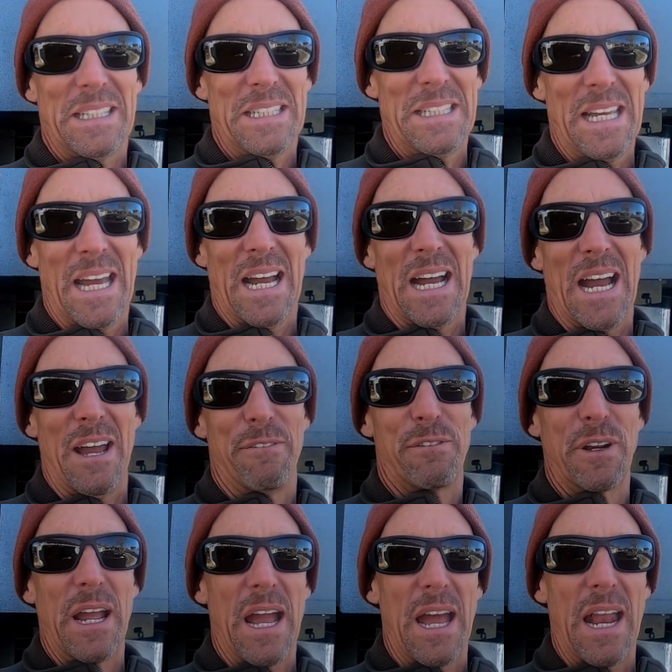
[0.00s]
Yeah, I
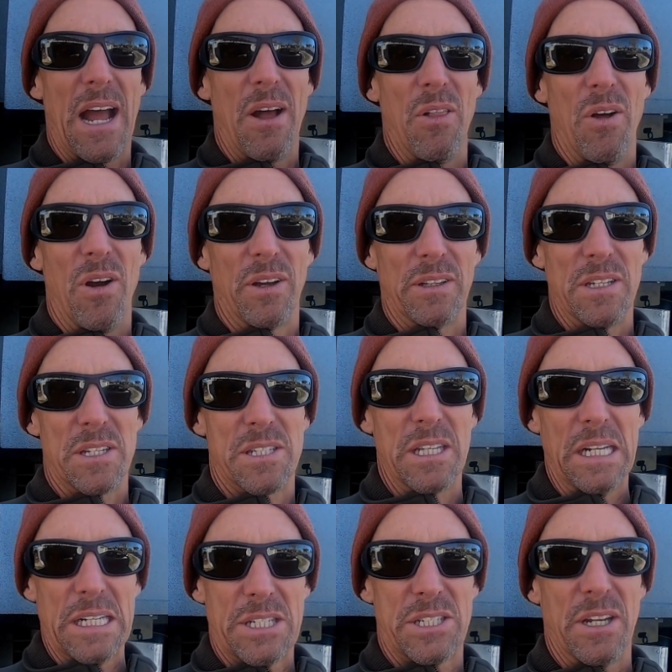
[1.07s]
forgot how long this
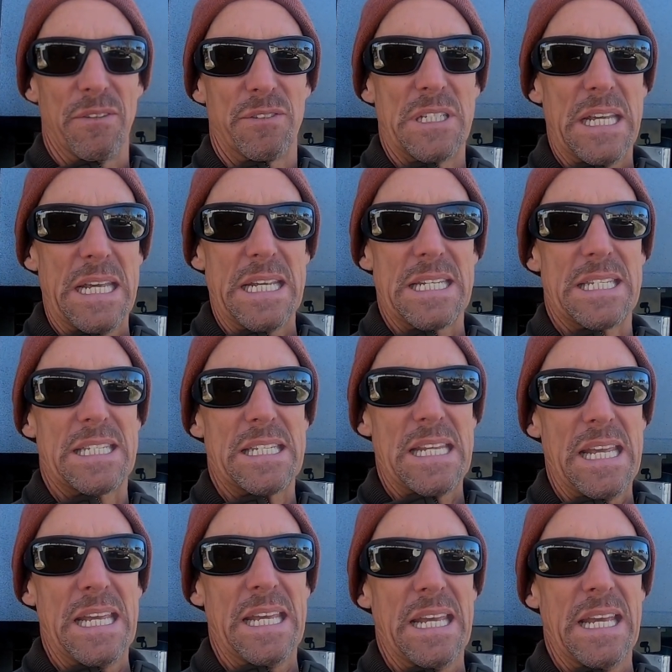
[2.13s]
little stuff takes,
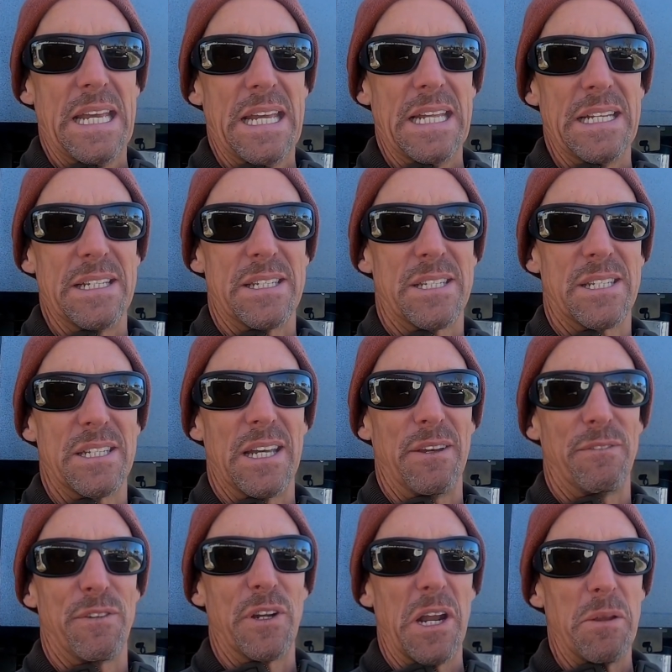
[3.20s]
and I
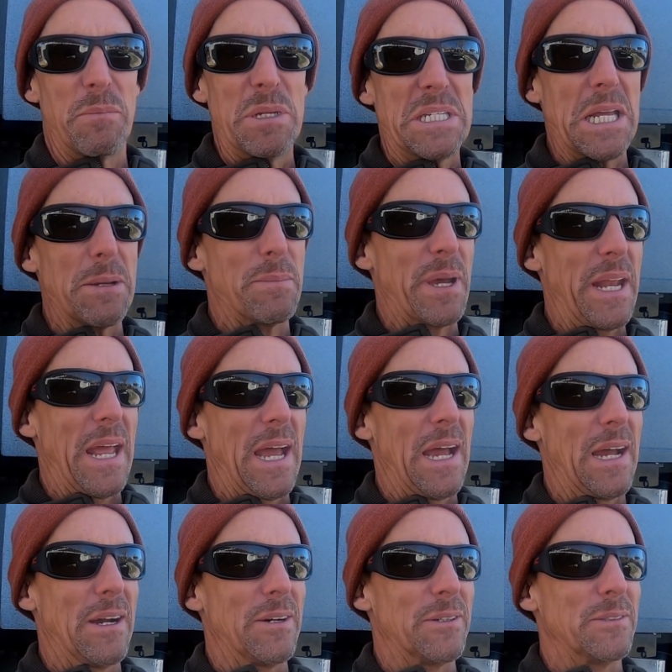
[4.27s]
figured I'd be done by
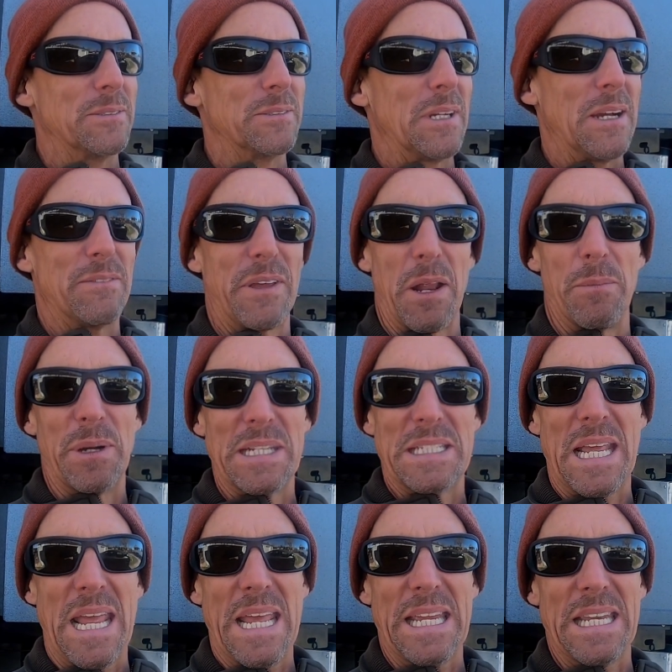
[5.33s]
now. I've got about a
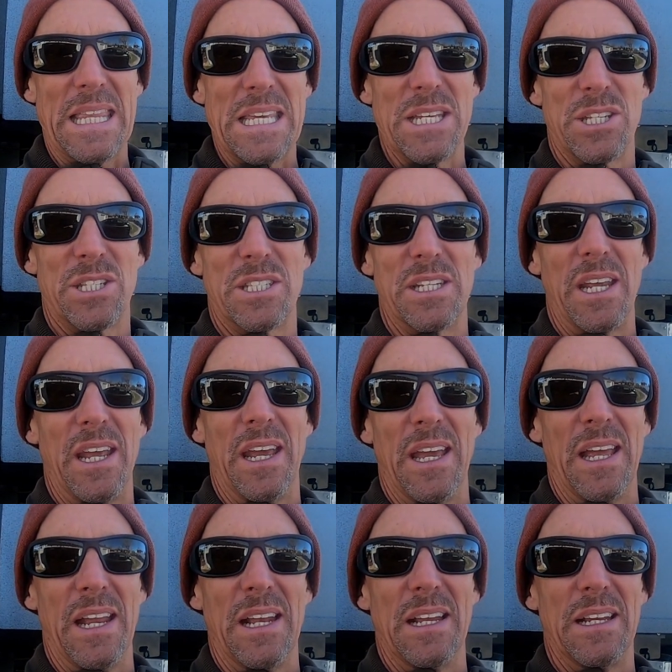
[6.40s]
day into this,
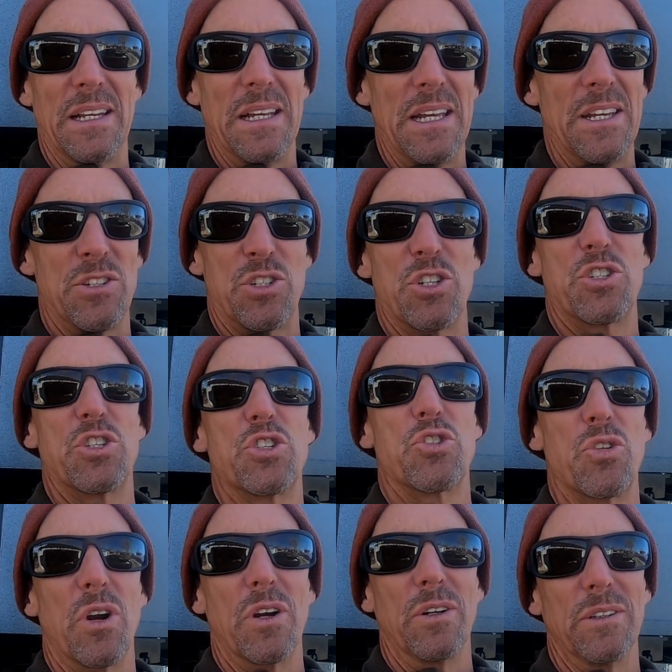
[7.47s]
and it's just a
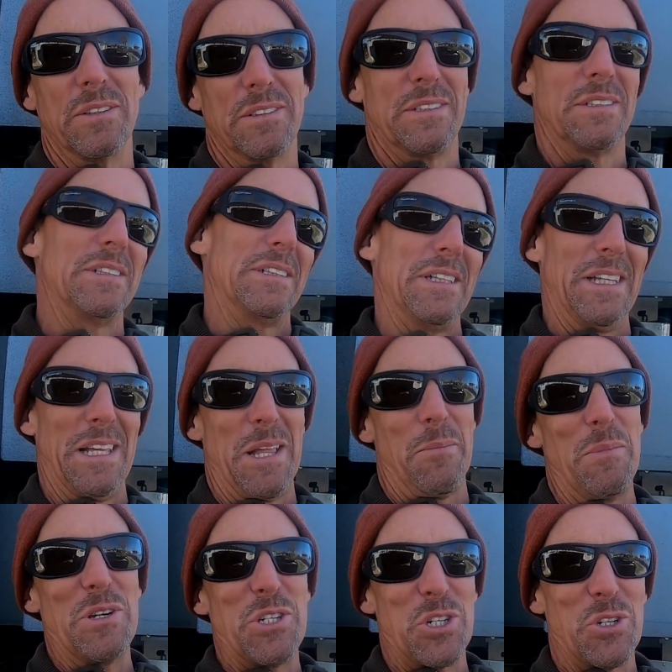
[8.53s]
struggle. Let me
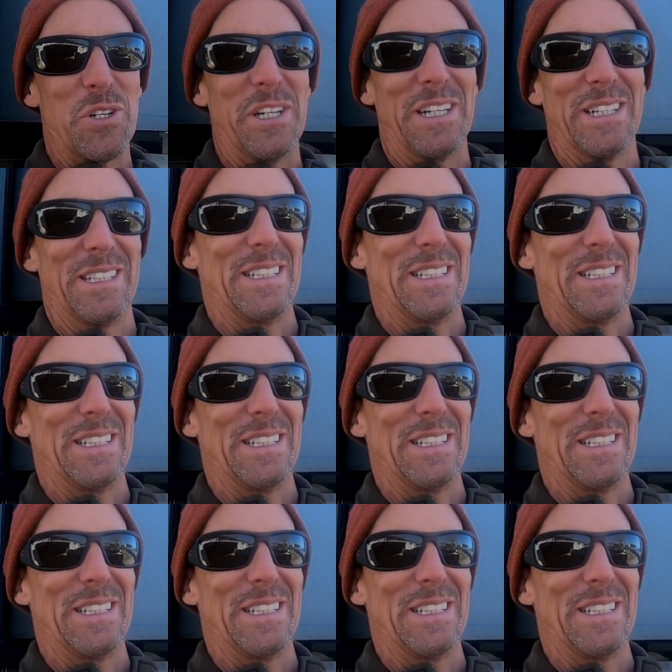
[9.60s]
show you.